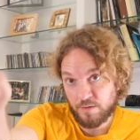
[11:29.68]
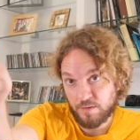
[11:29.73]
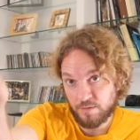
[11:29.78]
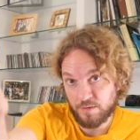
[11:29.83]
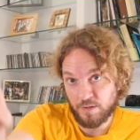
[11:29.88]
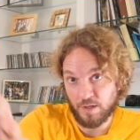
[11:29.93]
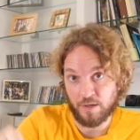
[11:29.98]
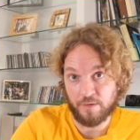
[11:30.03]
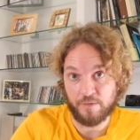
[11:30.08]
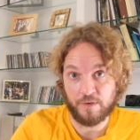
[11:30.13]

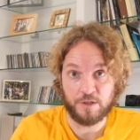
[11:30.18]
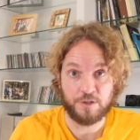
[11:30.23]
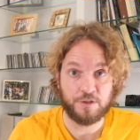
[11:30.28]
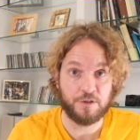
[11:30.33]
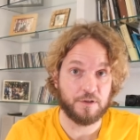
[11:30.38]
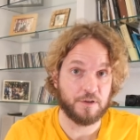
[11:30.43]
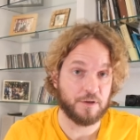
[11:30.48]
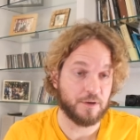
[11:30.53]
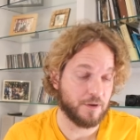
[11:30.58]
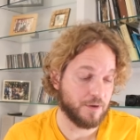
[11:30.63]
the
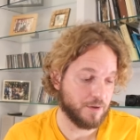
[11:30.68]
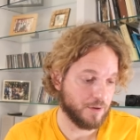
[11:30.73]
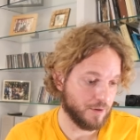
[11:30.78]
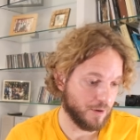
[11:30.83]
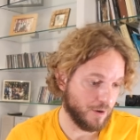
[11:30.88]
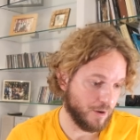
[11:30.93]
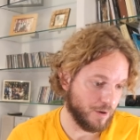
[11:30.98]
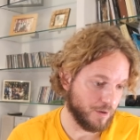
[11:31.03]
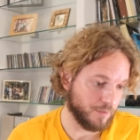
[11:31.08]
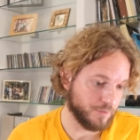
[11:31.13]
elevation
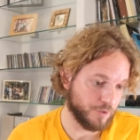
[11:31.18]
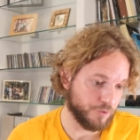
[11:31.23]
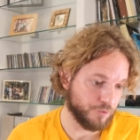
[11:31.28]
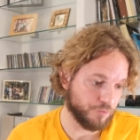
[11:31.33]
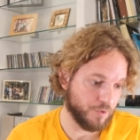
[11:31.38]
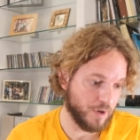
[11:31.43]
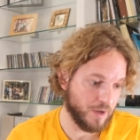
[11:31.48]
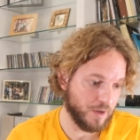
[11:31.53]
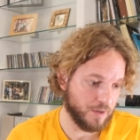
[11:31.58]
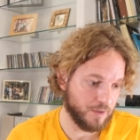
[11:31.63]
of the
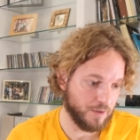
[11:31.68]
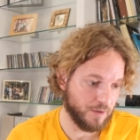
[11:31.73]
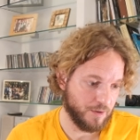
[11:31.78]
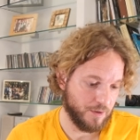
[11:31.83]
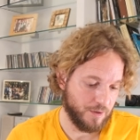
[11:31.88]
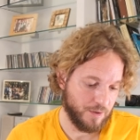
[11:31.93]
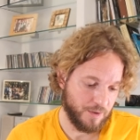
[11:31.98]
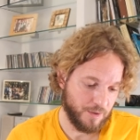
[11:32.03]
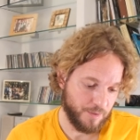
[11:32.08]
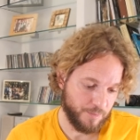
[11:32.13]
terrain,
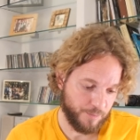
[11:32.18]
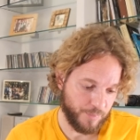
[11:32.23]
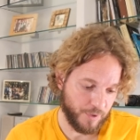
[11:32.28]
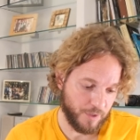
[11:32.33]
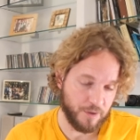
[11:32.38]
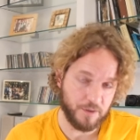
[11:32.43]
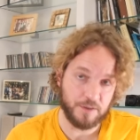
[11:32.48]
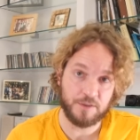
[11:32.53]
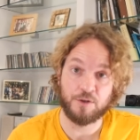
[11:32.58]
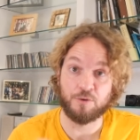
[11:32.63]

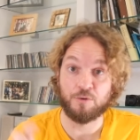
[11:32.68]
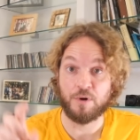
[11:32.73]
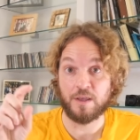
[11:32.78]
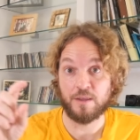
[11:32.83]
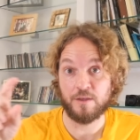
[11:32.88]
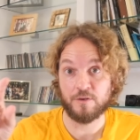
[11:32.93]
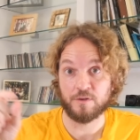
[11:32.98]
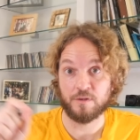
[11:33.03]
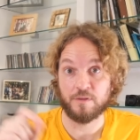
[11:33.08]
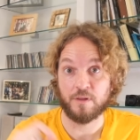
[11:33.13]
plus the
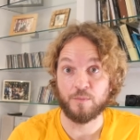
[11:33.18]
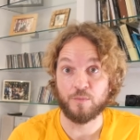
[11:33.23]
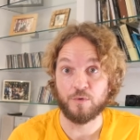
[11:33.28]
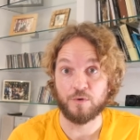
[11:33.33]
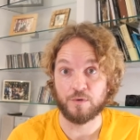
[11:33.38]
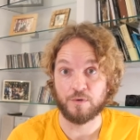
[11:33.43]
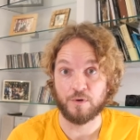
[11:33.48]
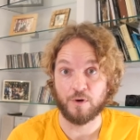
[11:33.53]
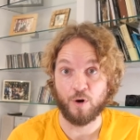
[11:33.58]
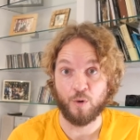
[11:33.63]
radius of the
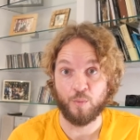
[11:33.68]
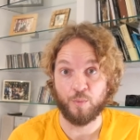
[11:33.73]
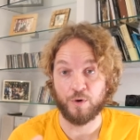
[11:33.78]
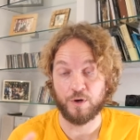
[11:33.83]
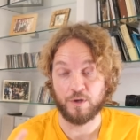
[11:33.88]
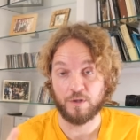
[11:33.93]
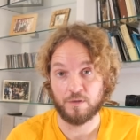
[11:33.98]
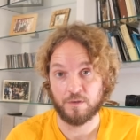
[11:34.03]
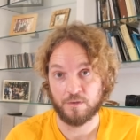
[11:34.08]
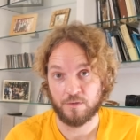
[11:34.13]
moon, zero
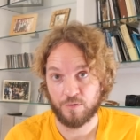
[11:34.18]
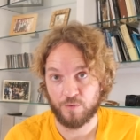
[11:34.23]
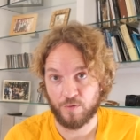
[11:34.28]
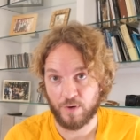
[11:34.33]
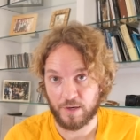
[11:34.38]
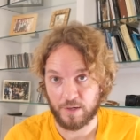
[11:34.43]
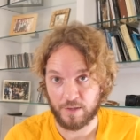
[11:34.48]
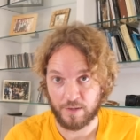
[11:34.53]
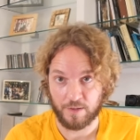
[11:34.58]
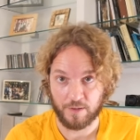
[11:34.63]
point
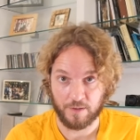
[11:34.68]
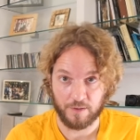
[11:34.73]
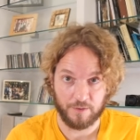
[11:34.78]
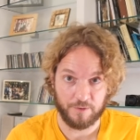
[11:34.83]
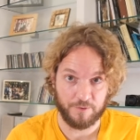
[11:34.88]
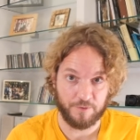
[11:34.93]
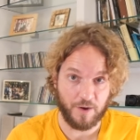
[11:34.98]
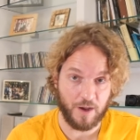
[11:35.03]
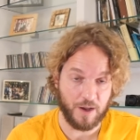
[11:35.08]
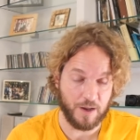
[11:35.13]
two
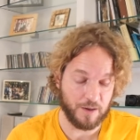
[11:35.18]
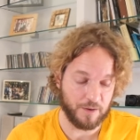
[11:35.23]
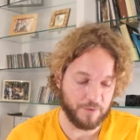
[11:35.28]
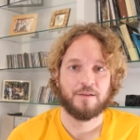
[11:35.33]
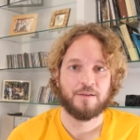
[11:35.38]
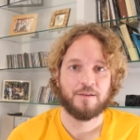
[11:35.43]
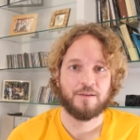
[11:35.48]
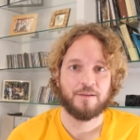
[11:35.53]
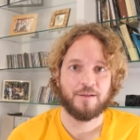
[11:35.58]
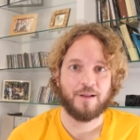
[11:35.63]
five.
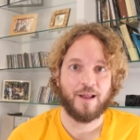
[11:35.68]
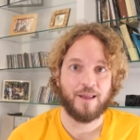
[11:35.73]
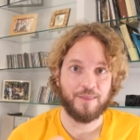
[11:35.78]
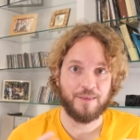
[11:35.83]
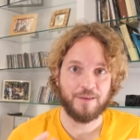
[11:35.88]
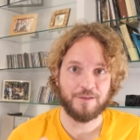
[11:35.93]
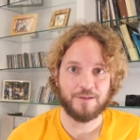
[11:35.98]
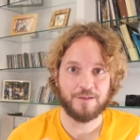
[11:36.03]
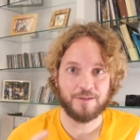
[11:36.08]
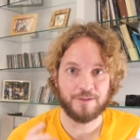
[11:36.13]
And
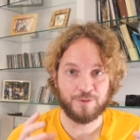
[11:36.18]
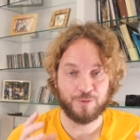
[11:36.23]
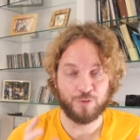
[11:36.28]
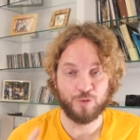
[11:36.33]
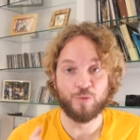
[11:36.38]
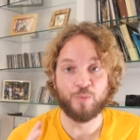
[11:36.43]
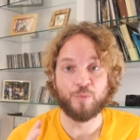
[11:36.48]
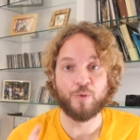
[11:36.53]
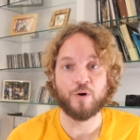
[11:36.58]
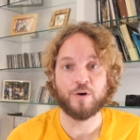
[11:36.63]
this is
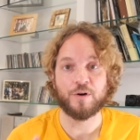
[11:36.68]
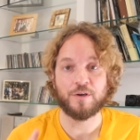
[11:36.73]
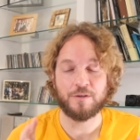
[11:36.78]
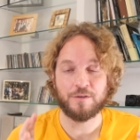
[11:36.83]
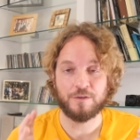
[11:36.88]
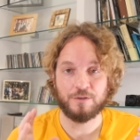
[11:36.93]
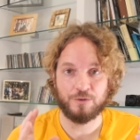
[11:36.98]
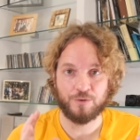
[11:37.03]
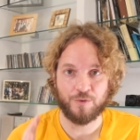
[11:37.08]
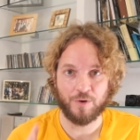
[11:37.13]
two point
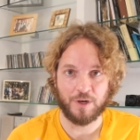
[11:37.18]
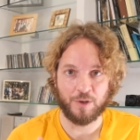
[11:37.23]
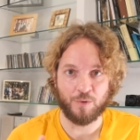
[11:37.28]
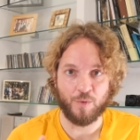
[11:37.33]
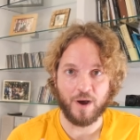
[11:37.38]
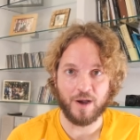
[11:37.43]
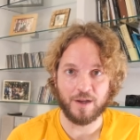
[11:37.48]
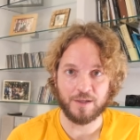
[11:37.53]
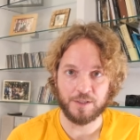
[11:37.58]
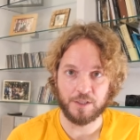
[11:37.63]
two
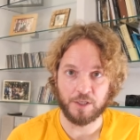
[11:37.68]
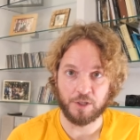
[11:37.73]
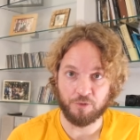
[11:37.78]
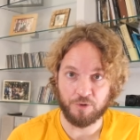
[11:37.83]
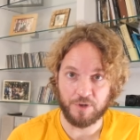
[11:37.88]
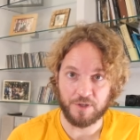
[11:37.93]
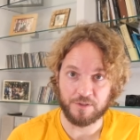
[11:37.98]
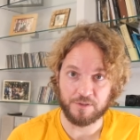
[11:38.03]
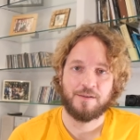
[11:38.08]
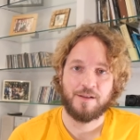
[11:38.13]
one
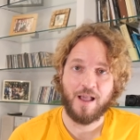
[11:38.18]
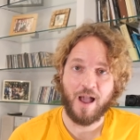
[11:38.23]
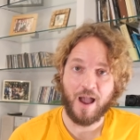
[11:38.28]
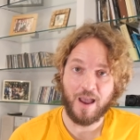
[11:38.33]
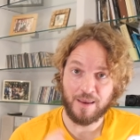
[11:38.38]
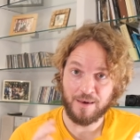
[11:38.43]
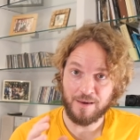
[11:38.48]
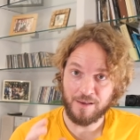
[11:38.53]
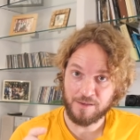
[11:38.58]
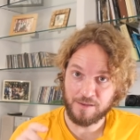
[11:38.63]
degrees.
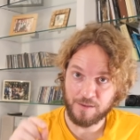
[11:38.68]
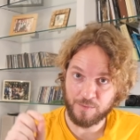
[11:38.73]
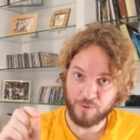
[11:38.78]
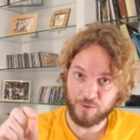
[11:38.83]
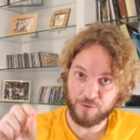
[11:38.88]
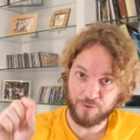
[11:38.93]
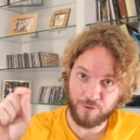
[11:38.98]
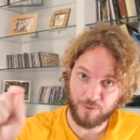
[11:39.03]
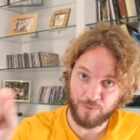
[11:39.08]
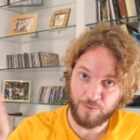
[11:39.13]
I need the
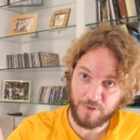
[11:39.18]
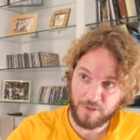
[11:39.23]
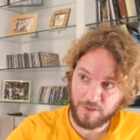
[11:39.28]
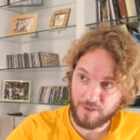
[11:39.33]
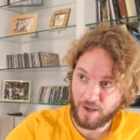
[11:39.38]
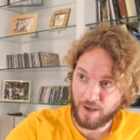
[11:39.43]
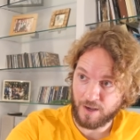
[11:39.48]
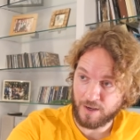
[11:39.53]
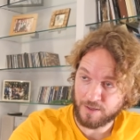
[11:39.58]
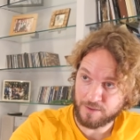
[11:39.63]
moon to be
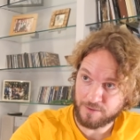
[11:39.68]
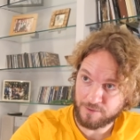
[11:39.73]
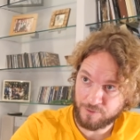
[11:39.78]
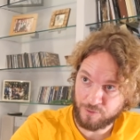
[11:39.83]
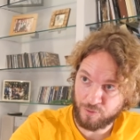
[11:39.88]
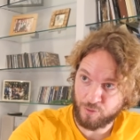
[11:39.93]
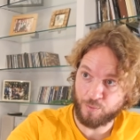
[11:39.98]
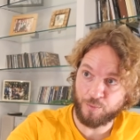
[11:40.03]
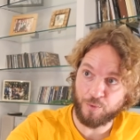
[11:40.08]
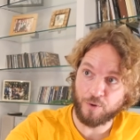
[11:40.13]
at
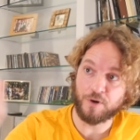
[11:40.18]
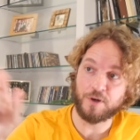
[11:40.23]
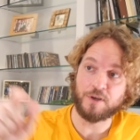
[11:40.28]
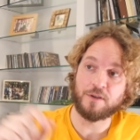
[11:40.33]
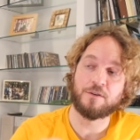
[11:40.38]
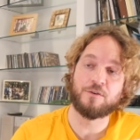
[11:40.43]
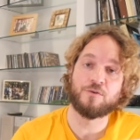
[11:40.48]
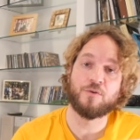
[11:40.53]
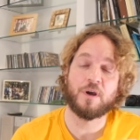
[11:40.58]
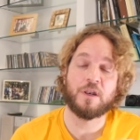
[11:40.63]
two point
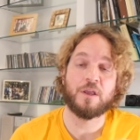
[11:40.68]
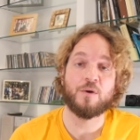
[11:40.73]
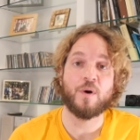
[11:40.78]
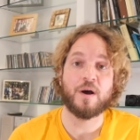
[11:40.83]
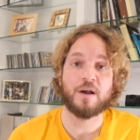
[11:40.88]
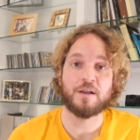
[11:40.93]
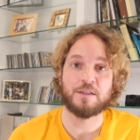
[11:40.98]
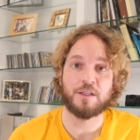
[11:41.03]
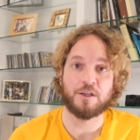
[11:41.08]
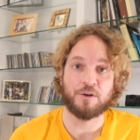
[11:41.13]
two
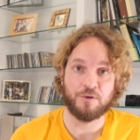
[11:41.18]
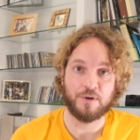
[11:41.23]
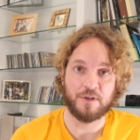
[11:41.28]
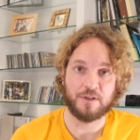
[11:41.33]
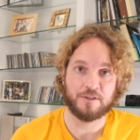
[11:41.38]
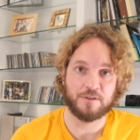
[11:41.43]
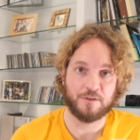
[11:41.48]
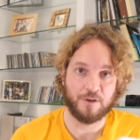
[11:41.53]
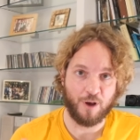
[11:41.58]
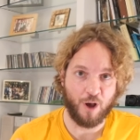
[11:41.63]
one
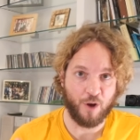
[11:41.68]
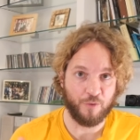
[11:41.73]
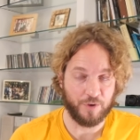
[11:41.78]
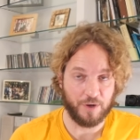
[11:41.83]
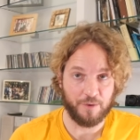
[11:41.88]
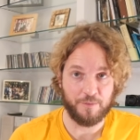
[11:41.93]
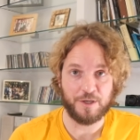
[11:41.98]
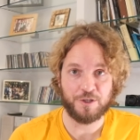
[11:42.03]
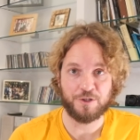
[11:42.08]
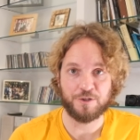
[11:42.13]
degrees of
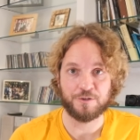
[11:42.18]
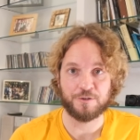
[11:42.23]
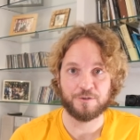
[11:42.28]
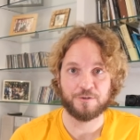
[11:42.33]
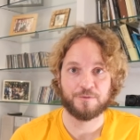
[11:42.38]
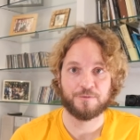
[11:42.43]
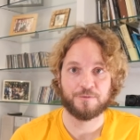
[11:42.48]
elevation.